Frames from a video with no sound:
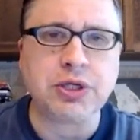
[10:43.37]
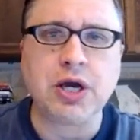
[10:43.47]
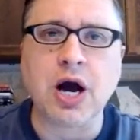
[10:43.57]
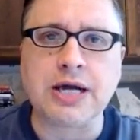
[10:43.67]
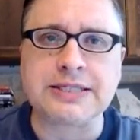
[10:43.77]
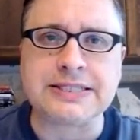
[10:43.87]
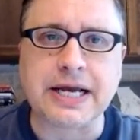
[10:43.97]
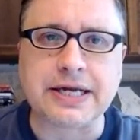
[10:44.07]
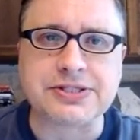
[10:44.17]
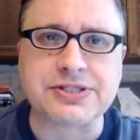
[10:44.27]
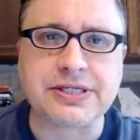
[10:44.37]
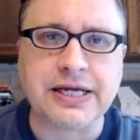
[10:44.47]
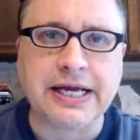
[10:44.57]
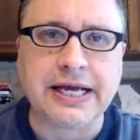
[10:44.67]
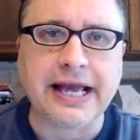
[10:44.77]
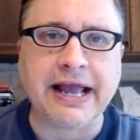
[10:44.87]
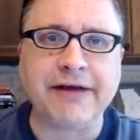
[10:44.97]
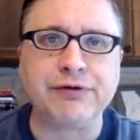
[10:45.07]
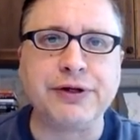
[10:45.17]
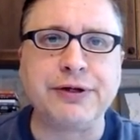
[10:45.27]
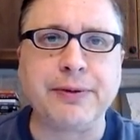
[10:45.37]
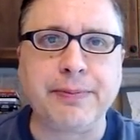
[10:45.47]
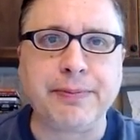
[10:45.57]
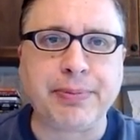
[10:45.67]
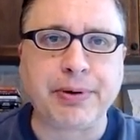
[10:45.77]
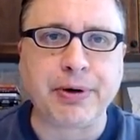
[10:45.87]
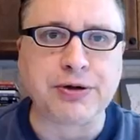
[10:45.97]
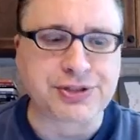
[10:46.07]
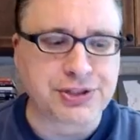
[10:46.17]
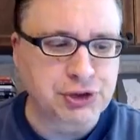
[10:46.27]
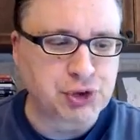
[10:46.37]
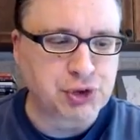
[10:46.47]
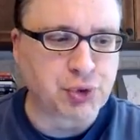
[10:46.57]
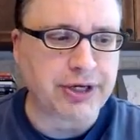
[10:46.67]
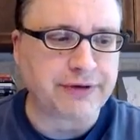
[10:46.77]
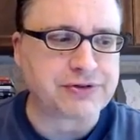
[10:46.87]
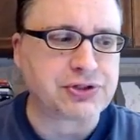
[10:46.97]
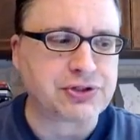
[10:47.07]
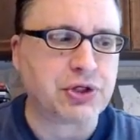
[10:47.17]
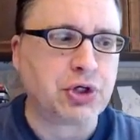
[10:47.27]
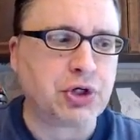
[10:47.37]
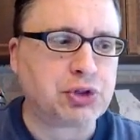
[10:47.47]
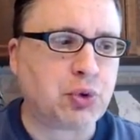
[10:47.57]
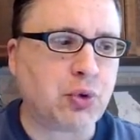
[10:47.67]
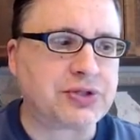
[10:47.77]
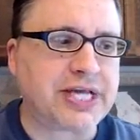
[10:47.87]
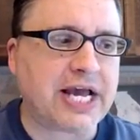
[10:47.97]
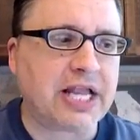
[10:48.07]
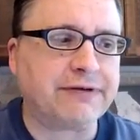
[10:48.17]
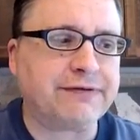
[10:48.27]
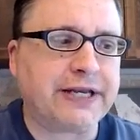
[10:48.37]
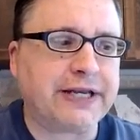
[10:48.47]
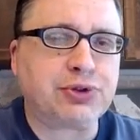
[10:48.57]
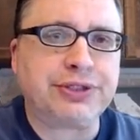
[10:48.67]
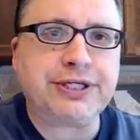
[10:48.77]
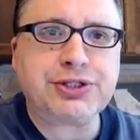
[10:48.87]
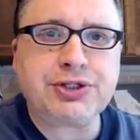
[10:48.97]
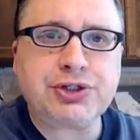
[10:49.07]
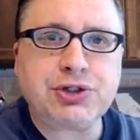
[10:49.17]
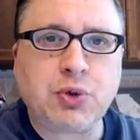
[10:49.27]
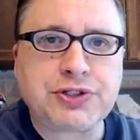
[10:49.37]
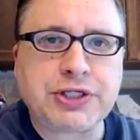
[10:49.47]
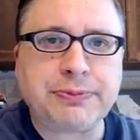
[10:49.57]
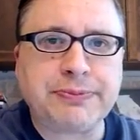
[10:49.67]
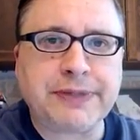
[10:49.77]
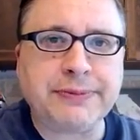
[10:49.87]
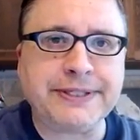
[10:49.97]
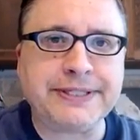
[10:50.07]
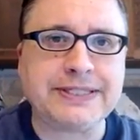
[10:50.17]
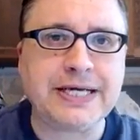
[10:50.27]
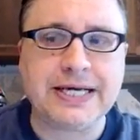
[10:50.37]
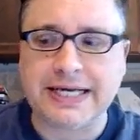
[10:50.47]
context. Every person drifts towards elevating tradition, towards commandment,